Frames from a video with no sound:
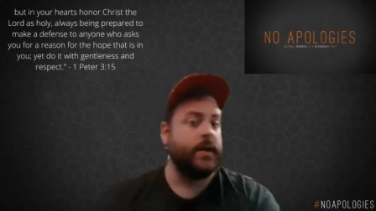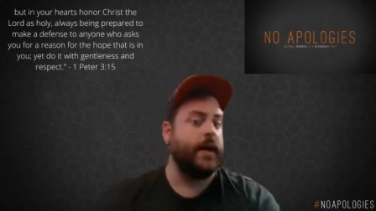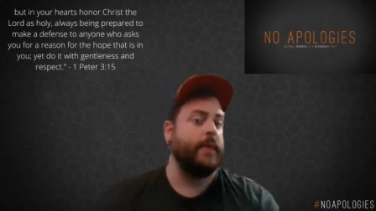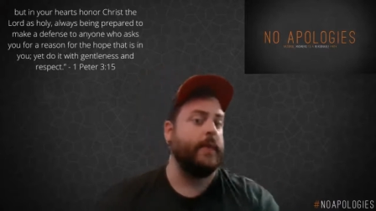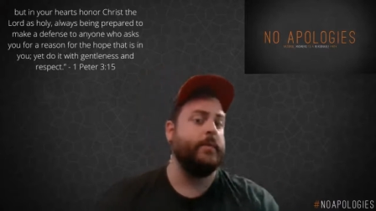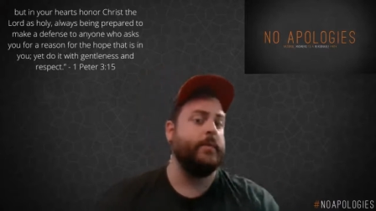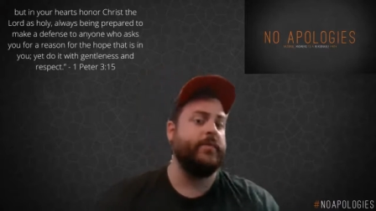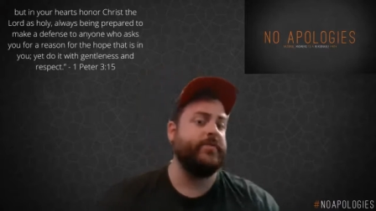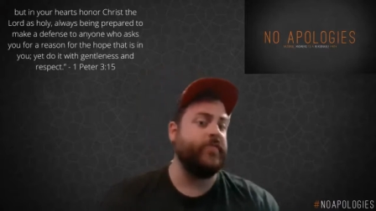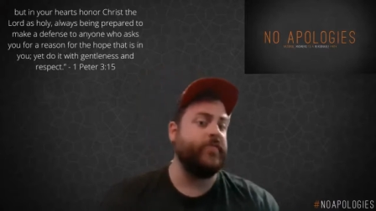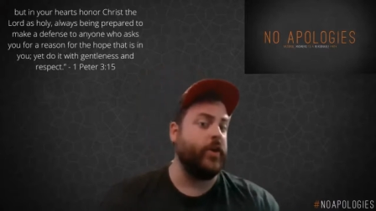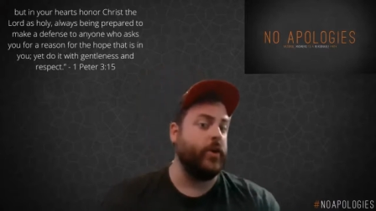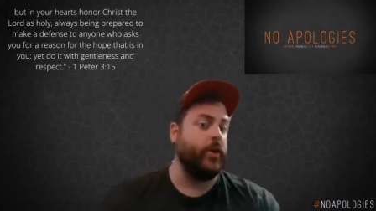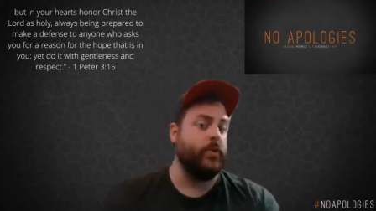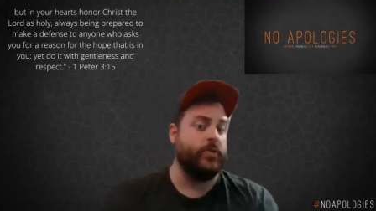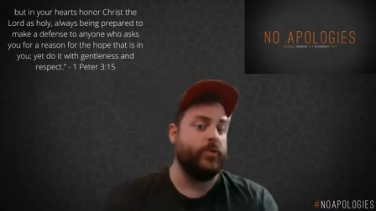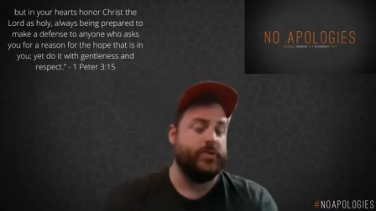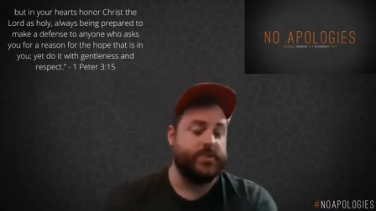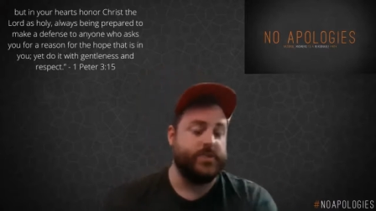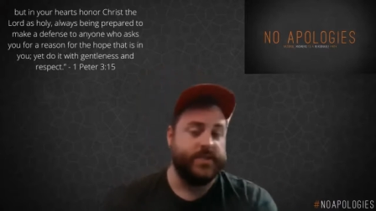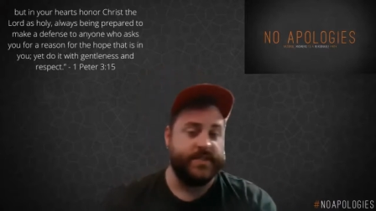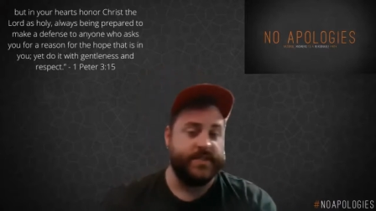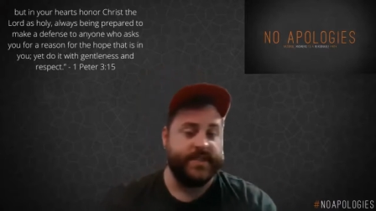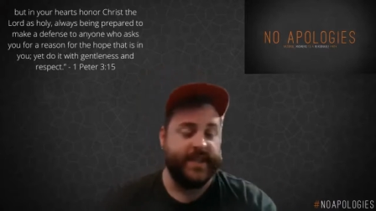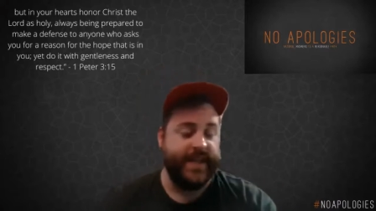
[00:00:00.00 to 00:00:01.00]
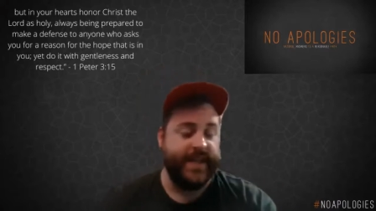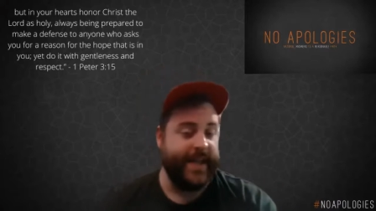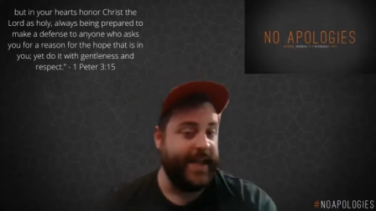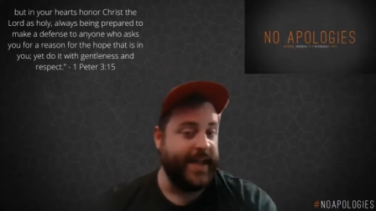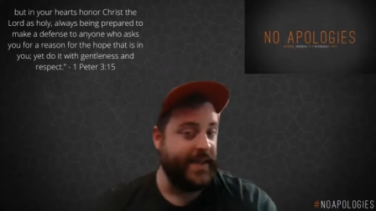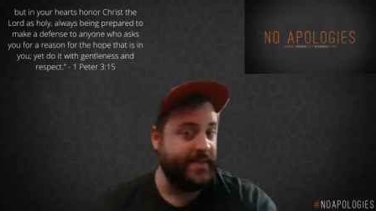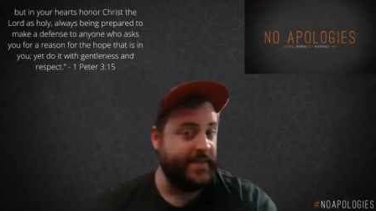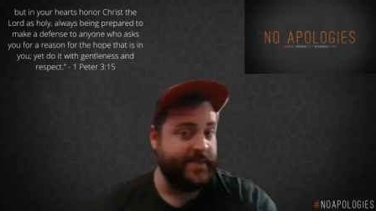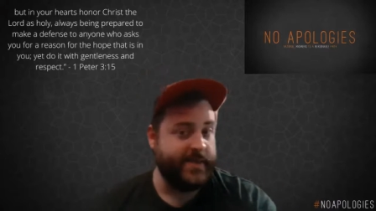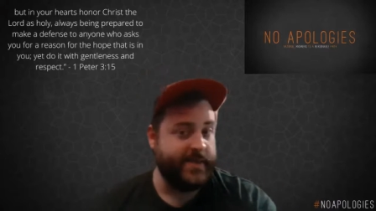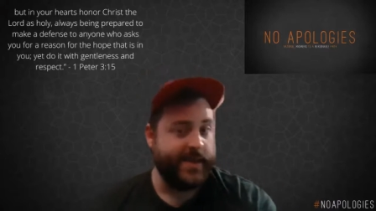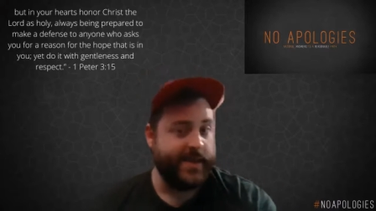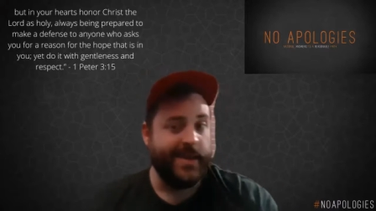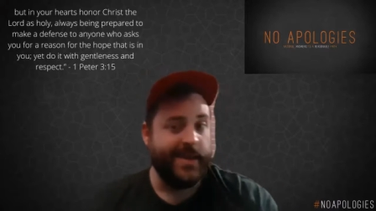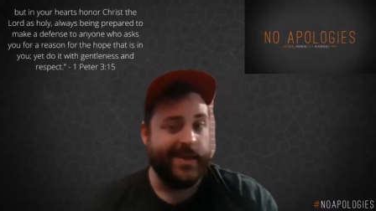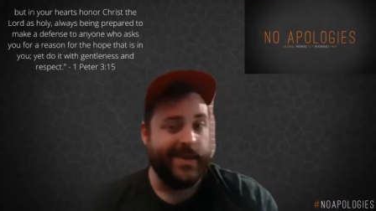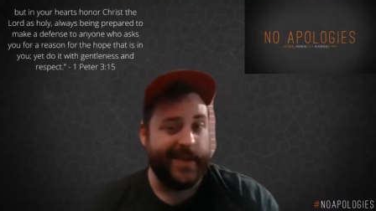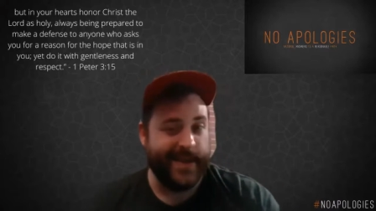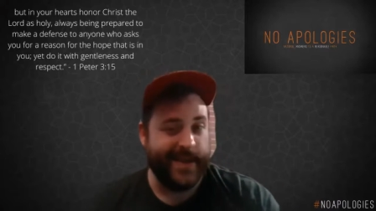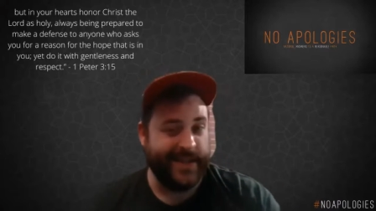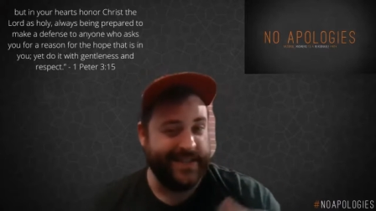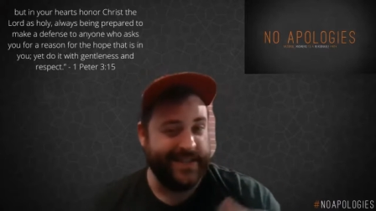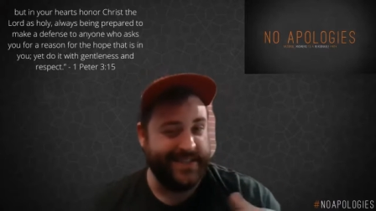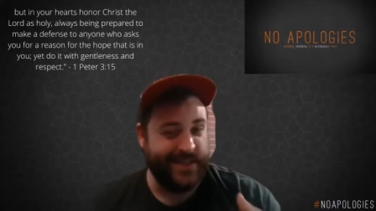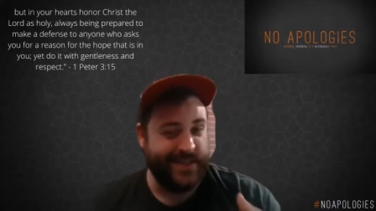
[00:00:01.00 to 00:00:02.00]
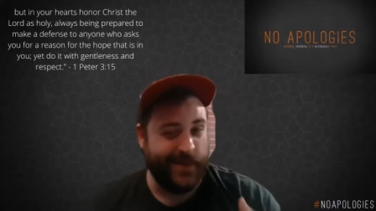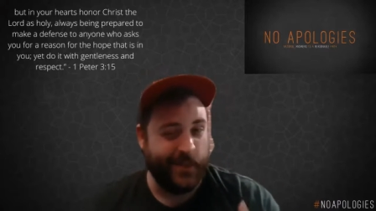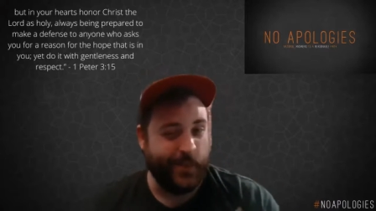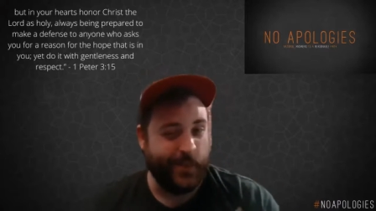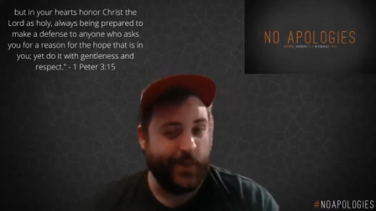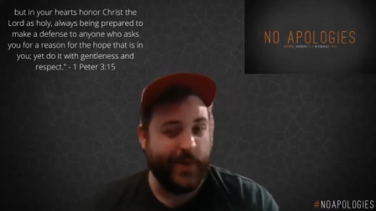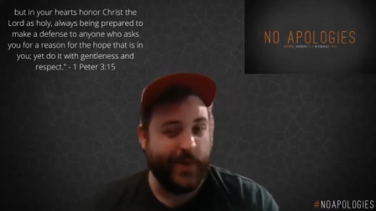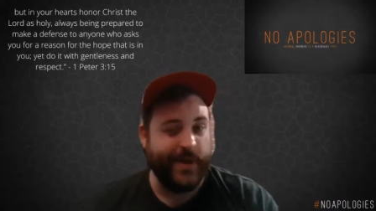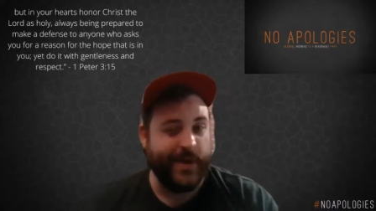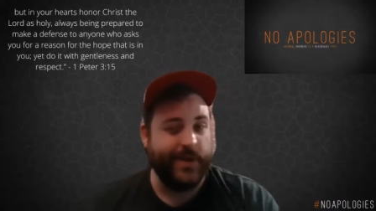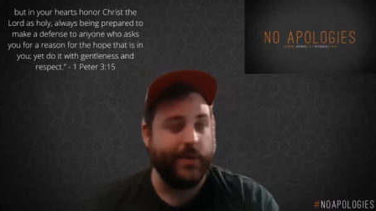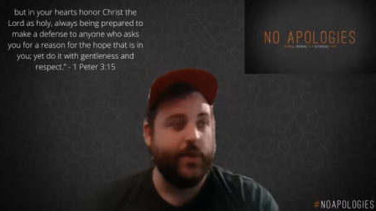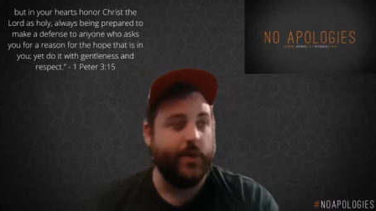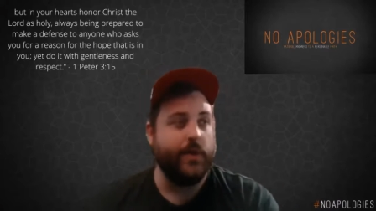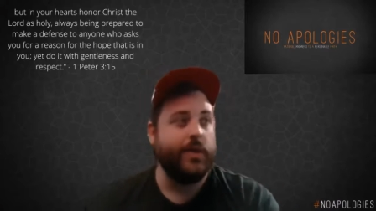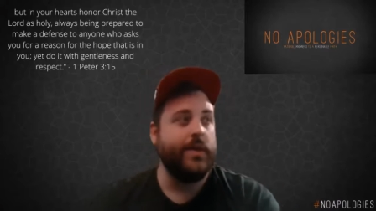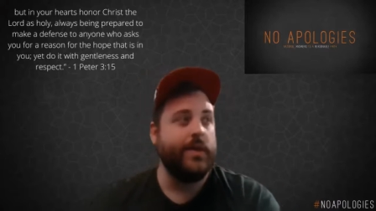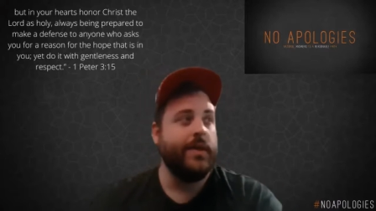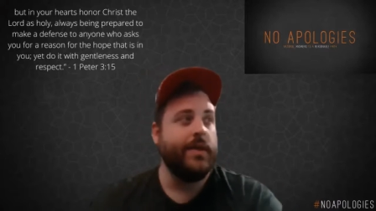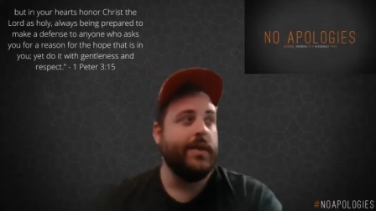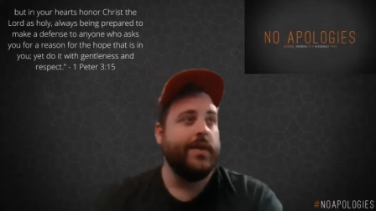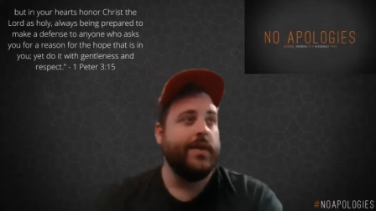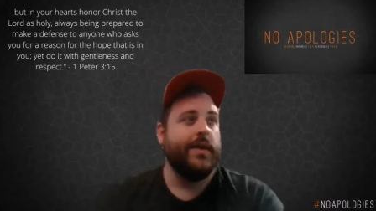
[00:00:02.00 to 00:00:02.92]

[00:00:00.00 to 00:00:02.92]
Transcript: how many followers does he have? Like, is he real?